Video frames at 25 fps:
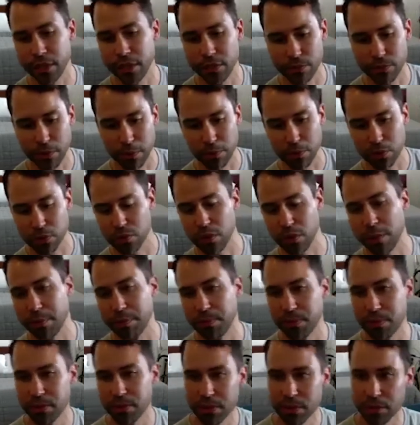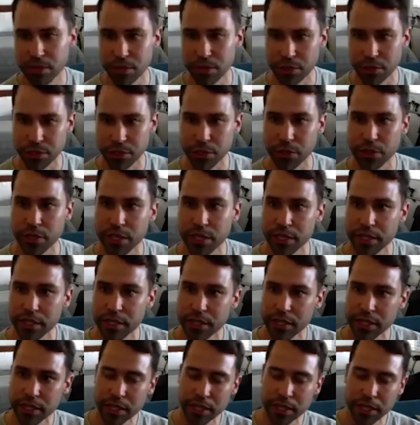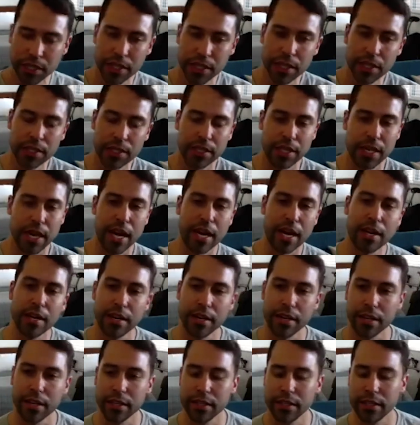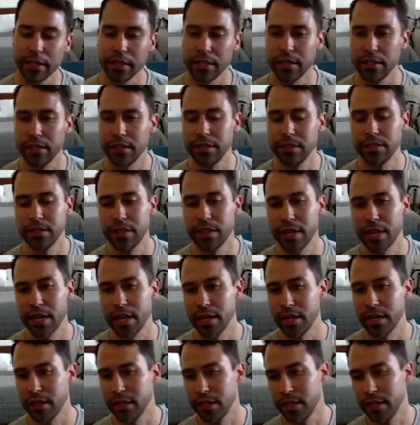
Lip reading: from script to shooting to editing is that,